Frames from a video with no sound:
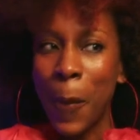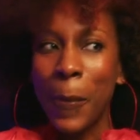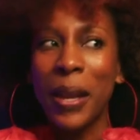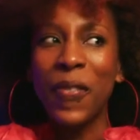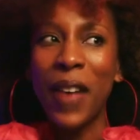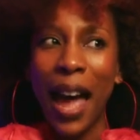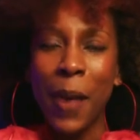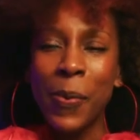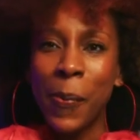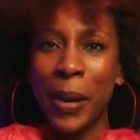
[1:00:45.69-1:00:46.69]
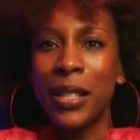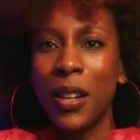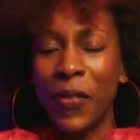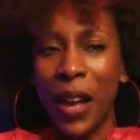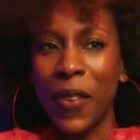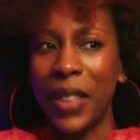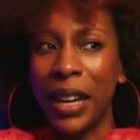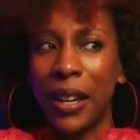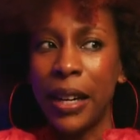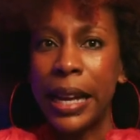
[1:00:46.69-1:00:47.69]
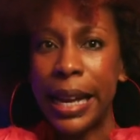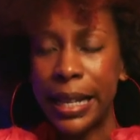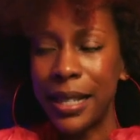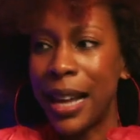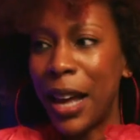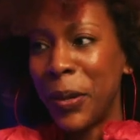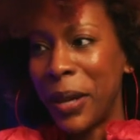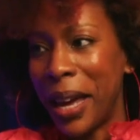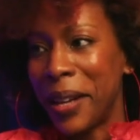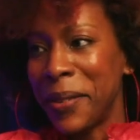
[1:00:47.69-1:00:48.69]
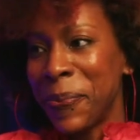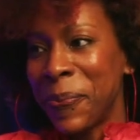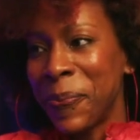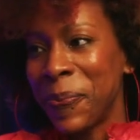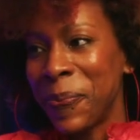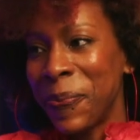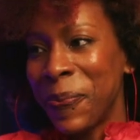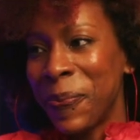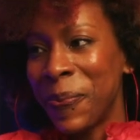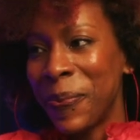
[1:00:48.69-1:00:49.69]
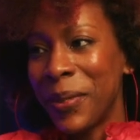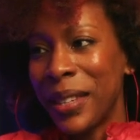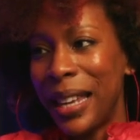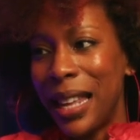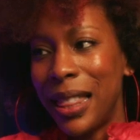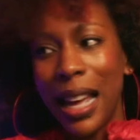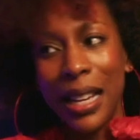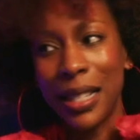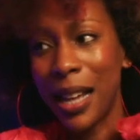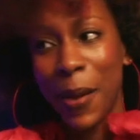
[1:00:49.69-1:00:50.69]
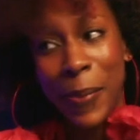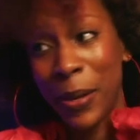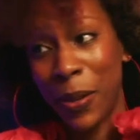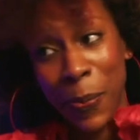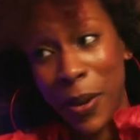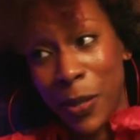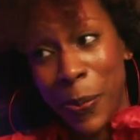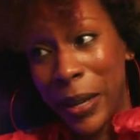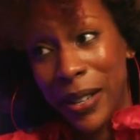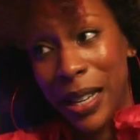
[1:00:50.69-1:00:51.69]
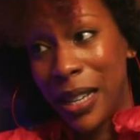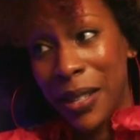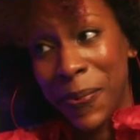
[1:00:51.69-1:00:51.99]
But if I put myself out there, it's not okay. And that is not building prosperity.